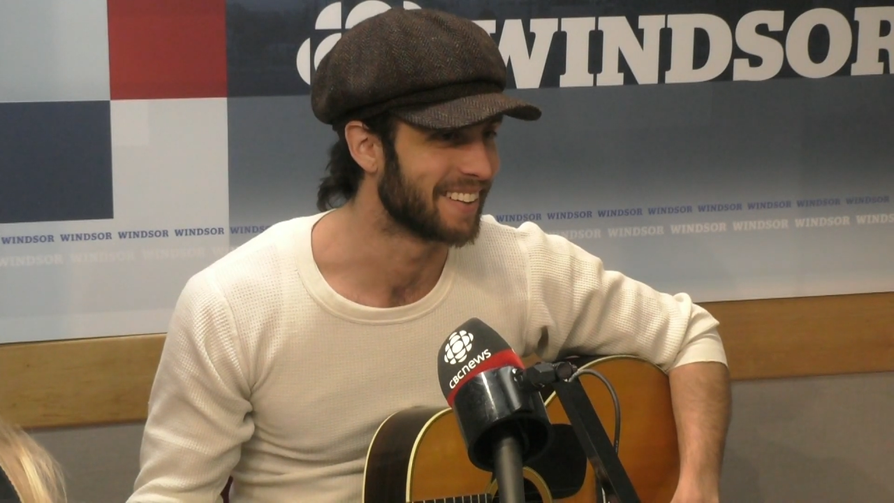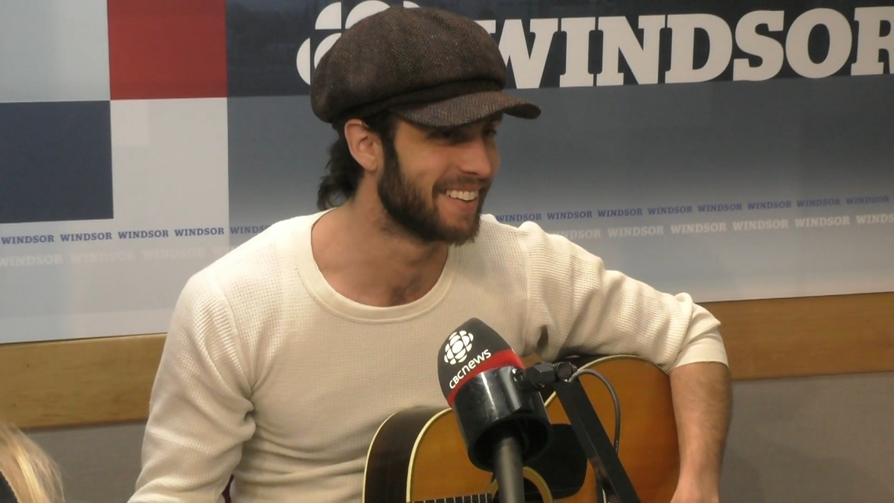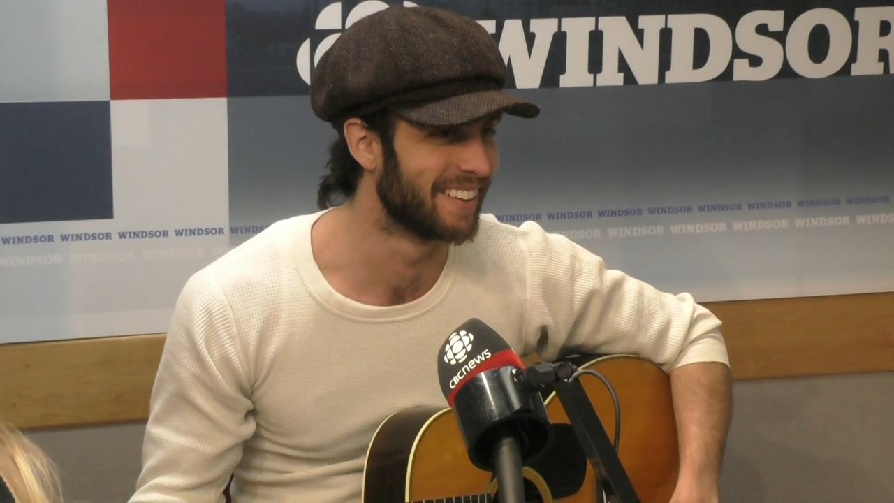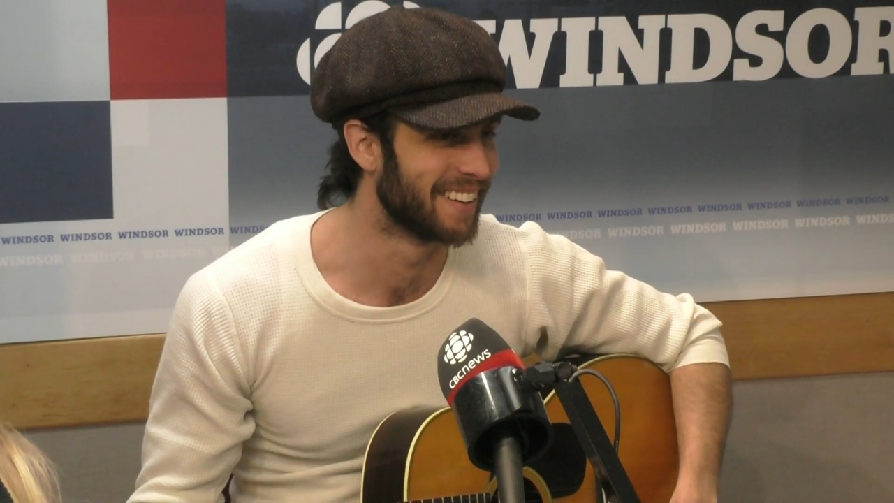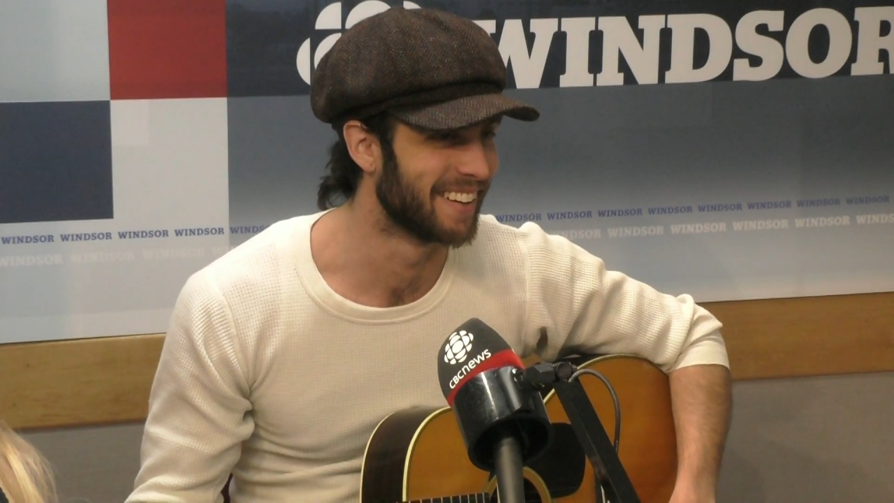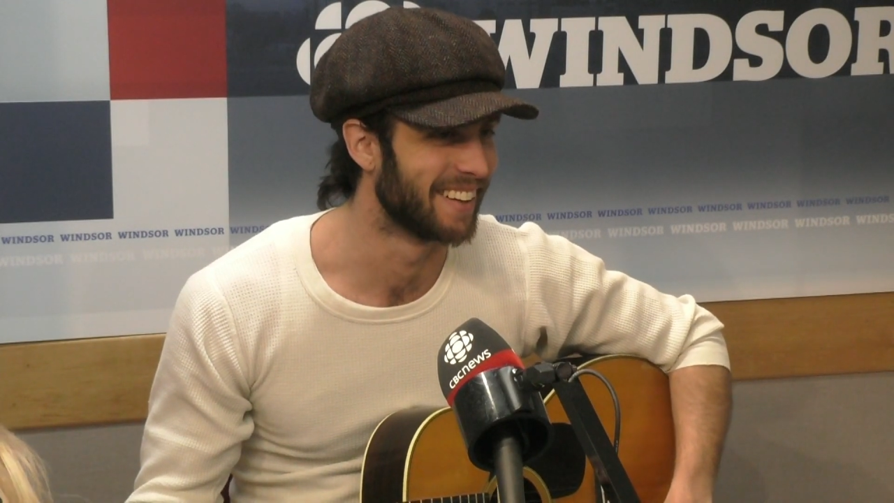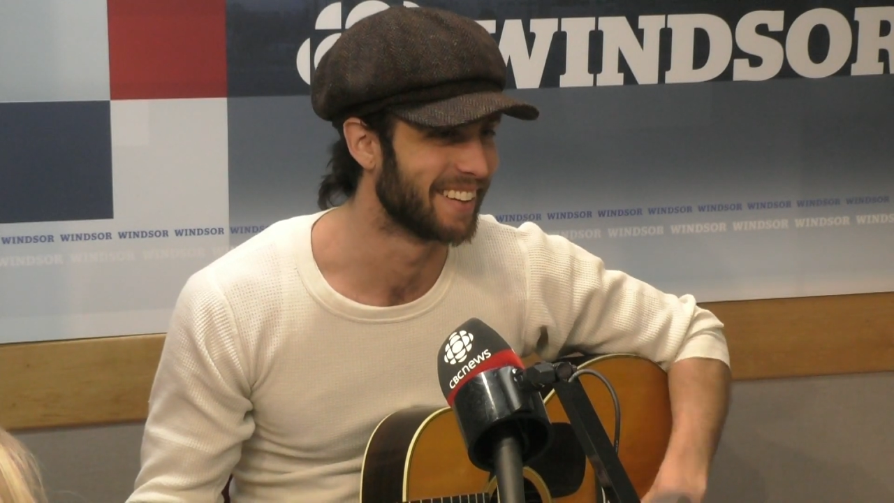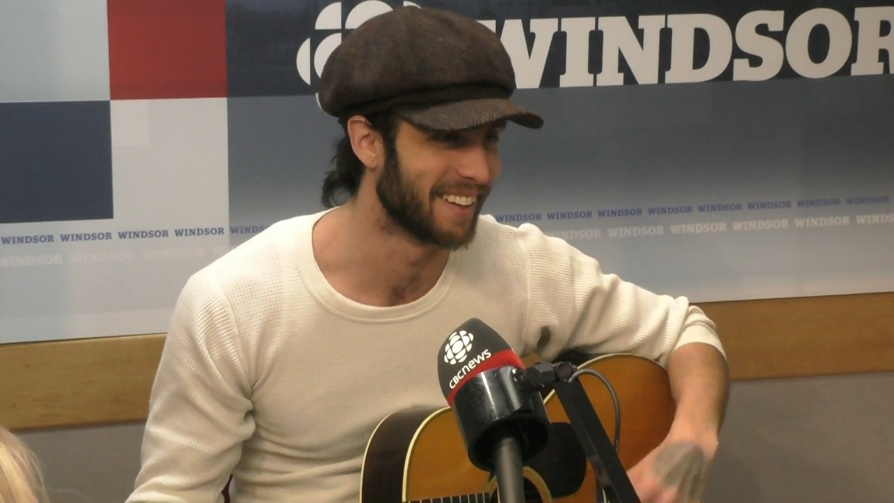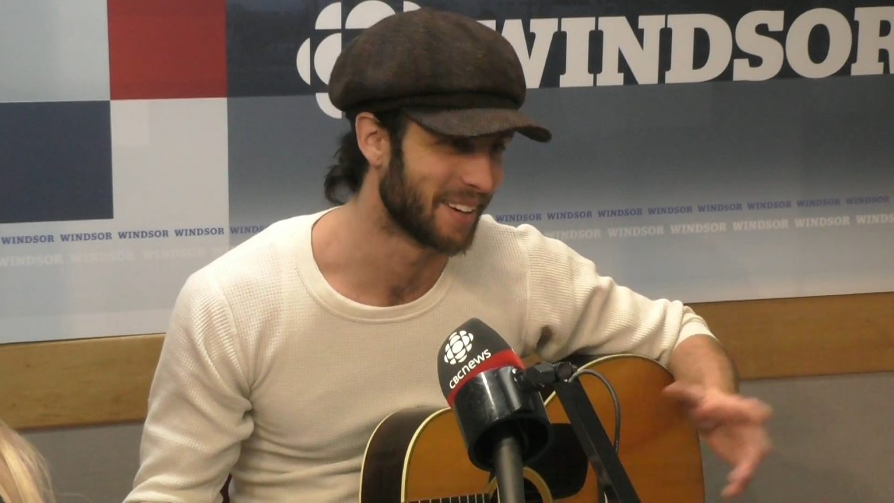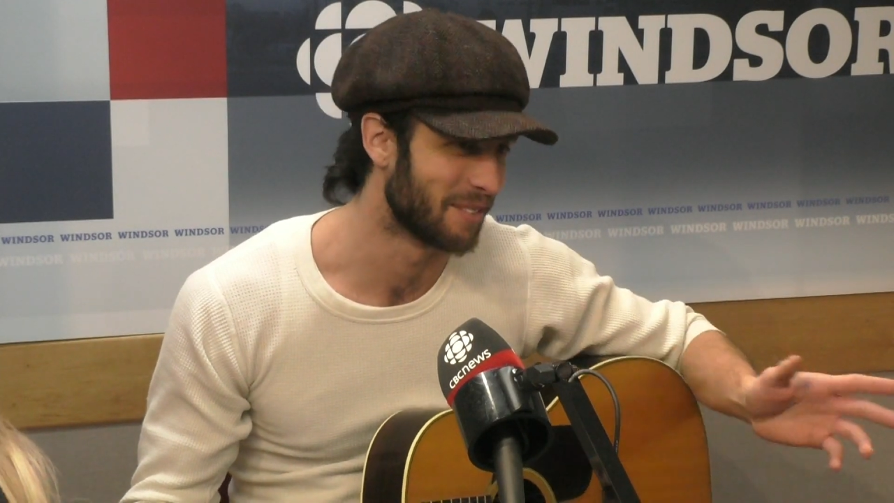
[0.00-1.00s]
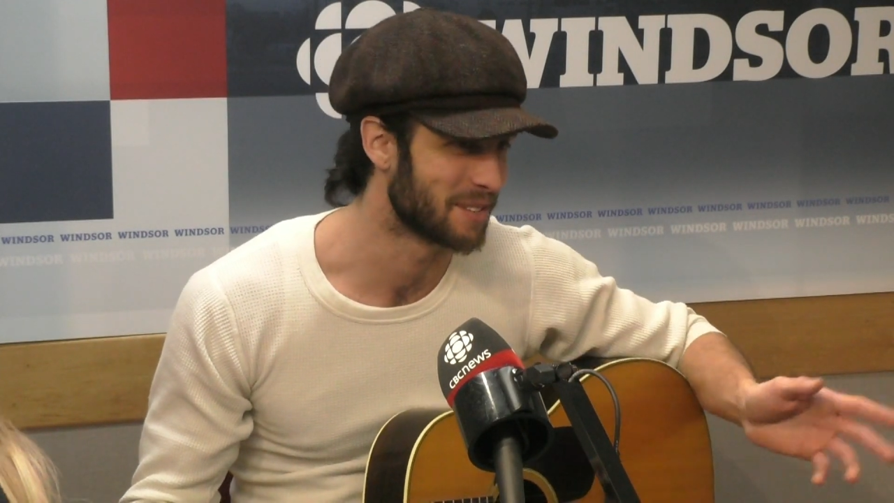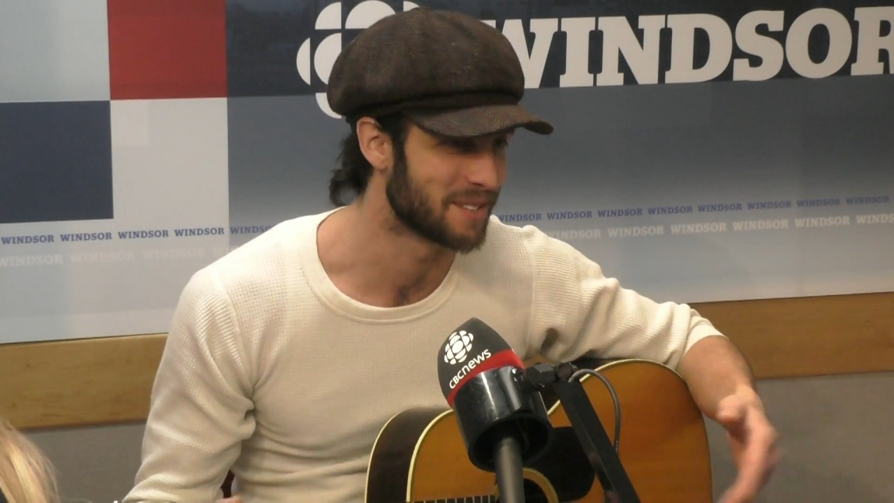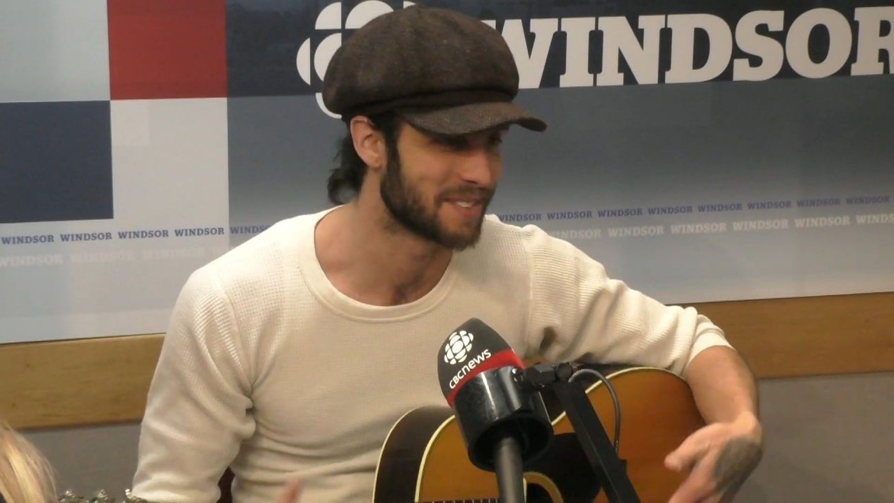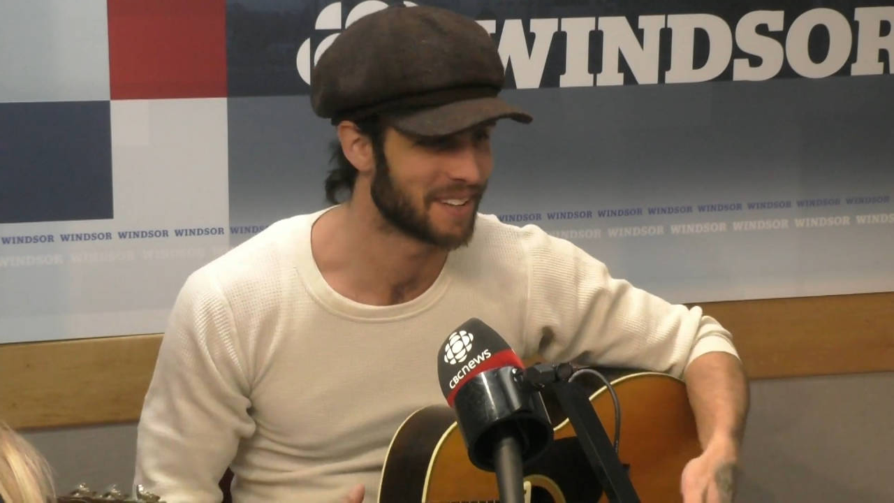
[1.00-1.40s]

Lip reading: And then ever since